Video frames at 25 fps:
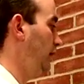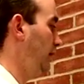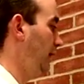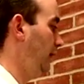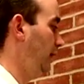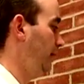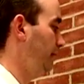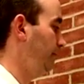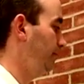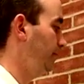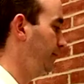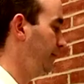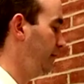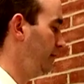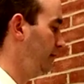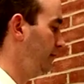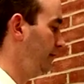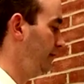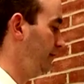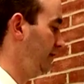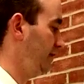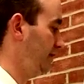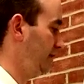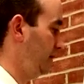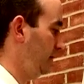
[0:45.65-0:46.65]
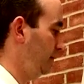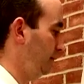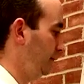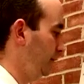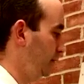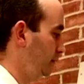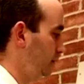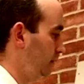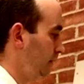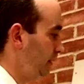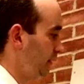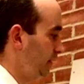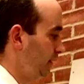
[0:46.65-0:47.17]
For
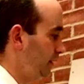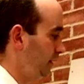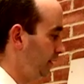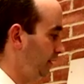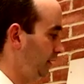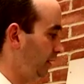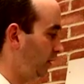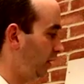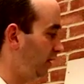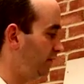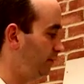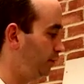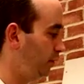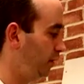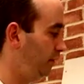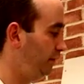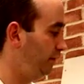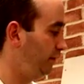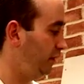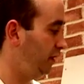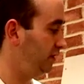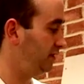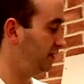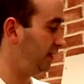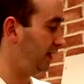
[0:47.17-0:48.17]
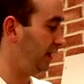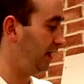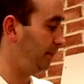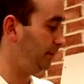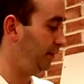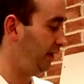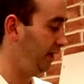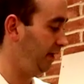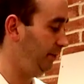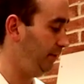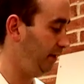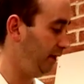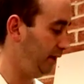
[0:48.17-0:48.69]
example, you know, I've put a vertical up
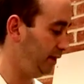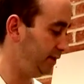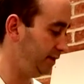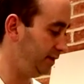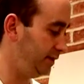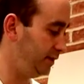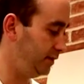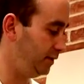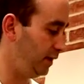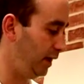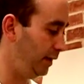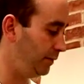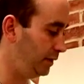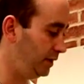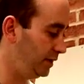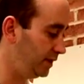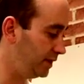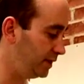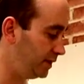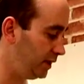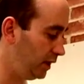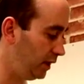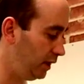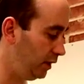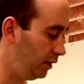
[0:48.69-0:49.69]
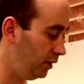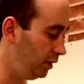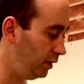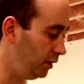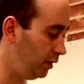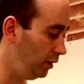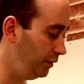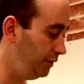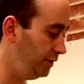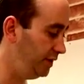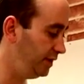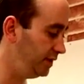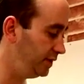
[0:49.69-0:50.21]
here because I'm going to start
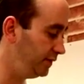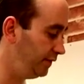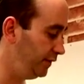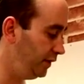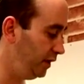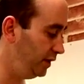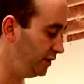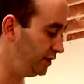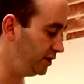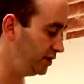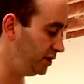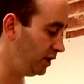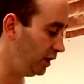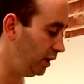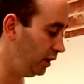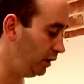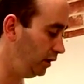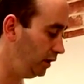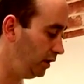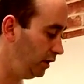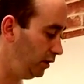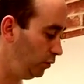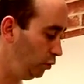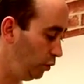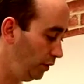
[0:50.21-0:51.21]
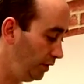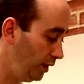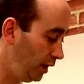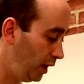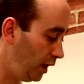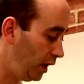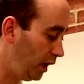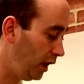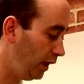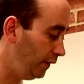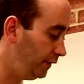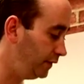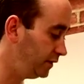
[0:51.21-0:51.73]
on this first tile with a
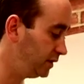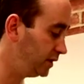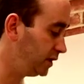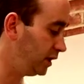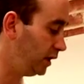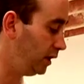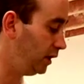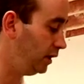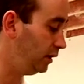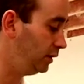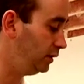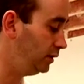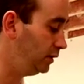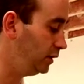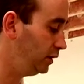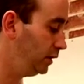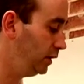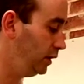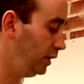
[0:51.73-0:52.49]
half a tile